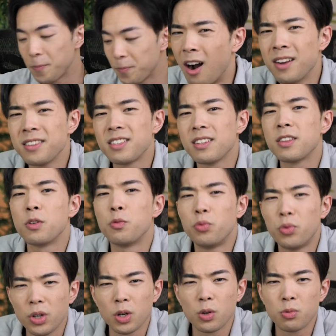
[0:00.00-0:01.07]
Honestly, the
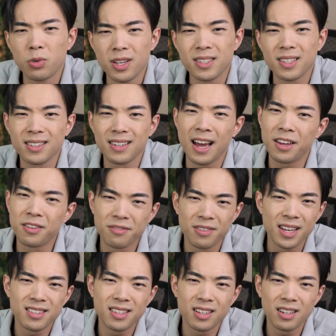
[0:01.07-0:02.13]
real reason I
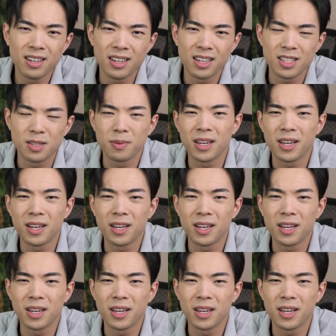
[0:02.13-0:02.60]
invested is